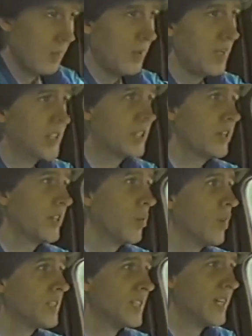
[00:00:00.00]
Well, it certainly
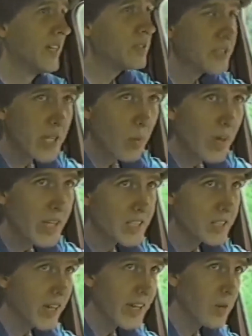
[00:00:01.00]
was an interesting way to
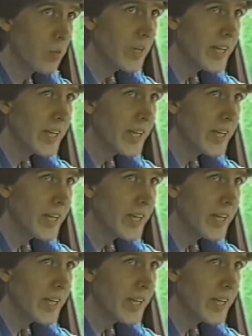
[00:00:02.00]
start out a